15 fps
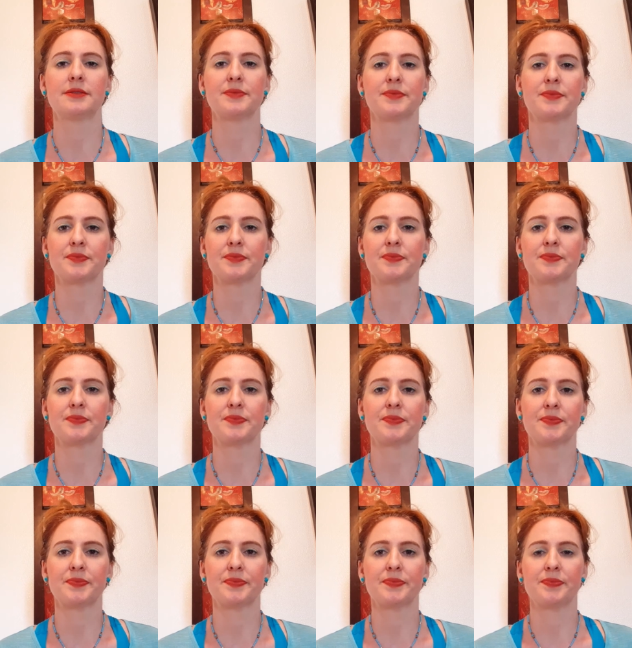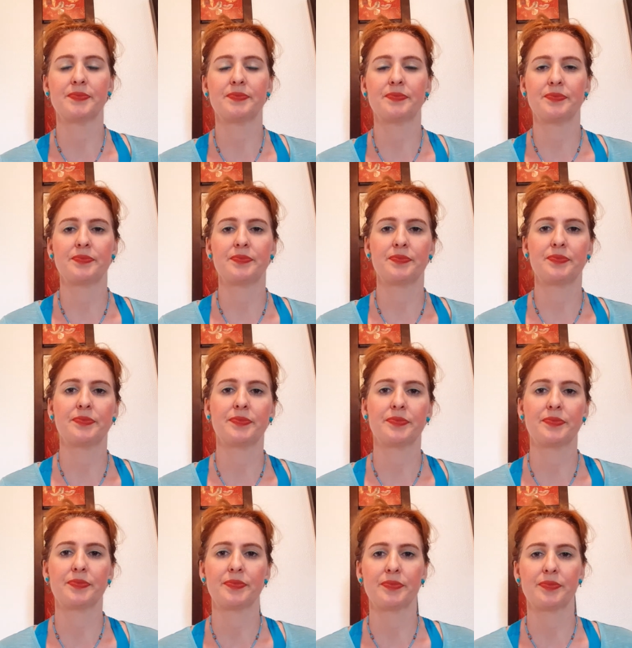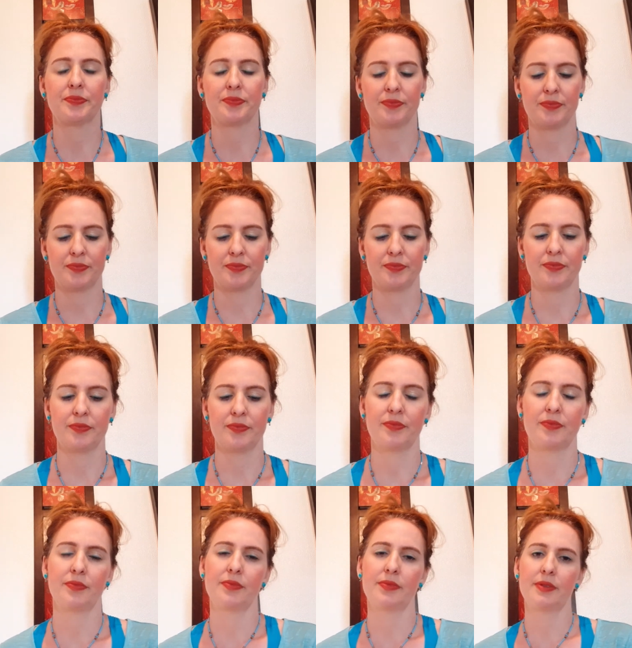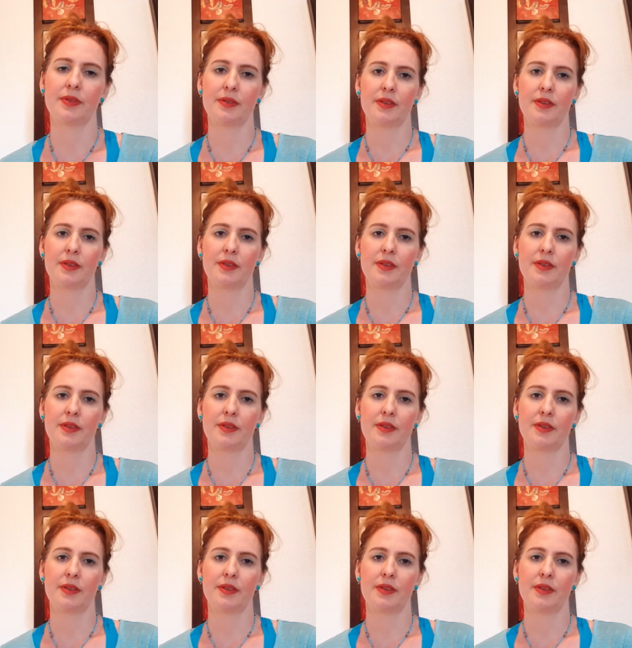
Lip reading: No one is speaking in this clip.